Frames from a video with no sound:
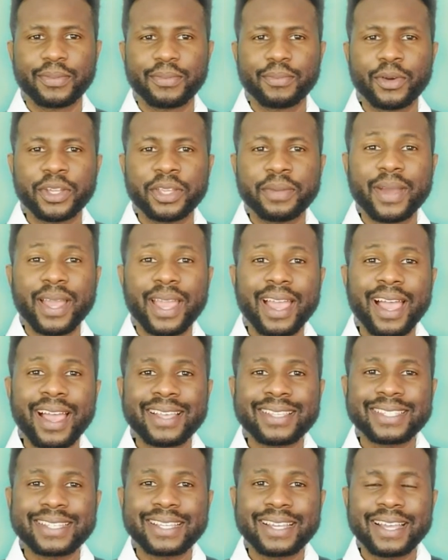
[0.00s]
But you might
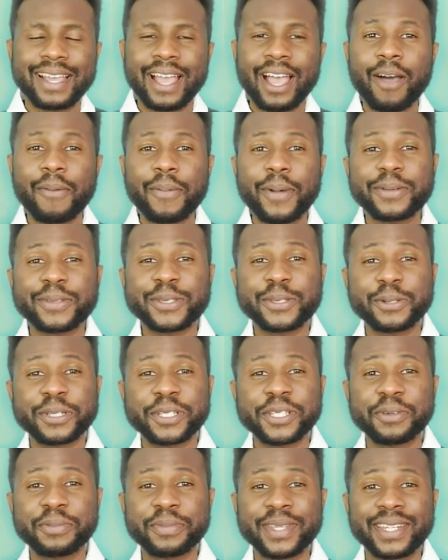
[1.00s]
ask, how about
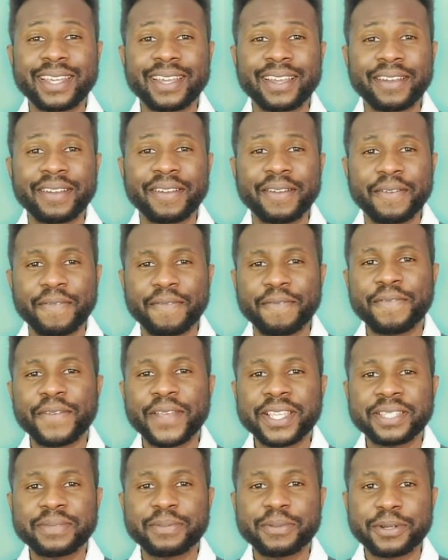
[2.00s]
social media?
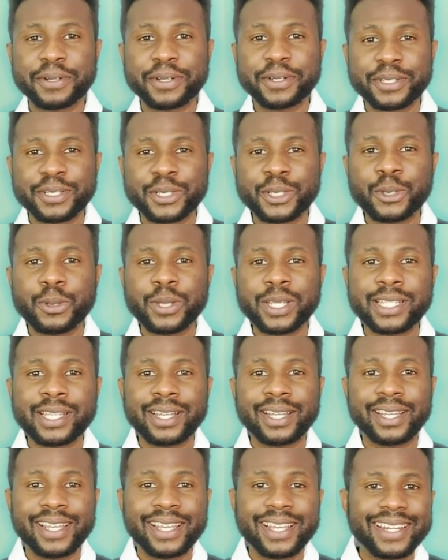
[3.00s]
Facebook,
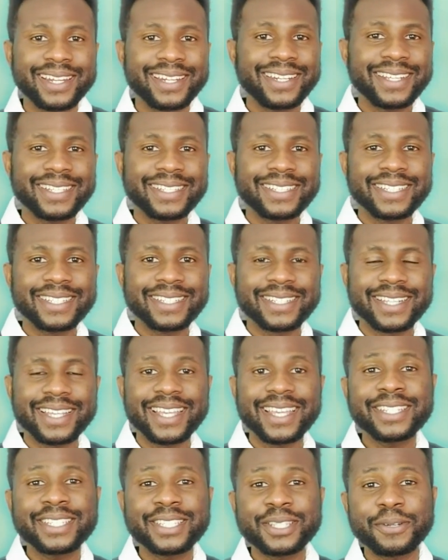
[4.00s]
Twitter, LinkedIn,
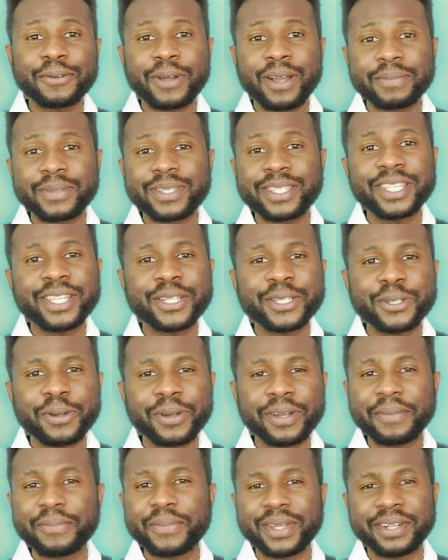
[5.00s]
Instagram,
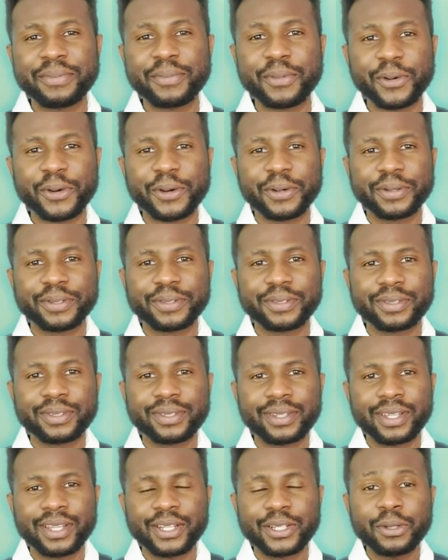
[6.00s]
TikTok, and many more.
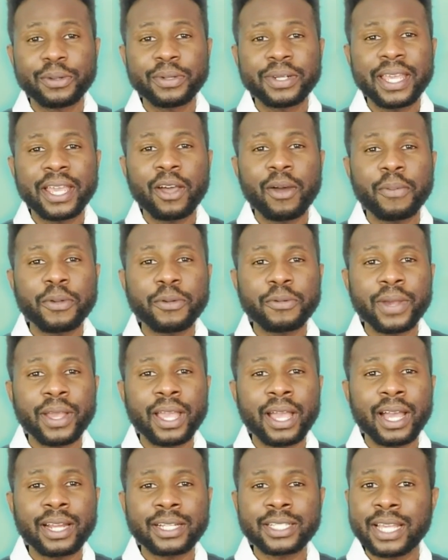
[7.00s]
Don't they help you
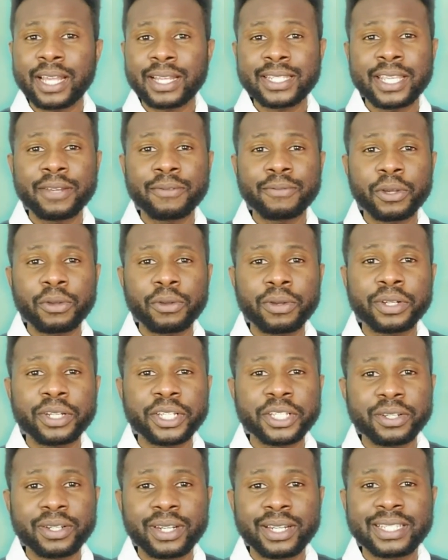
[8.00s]
attain
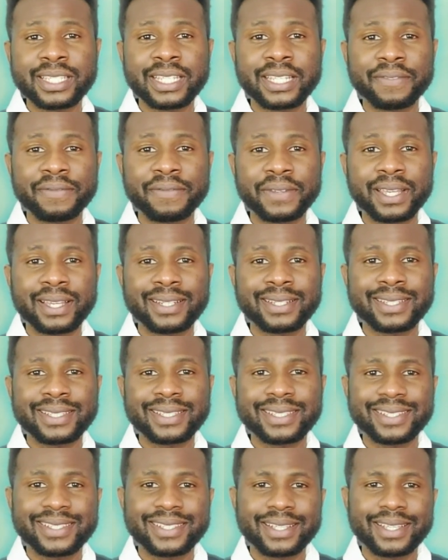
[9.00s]
recognition and significance?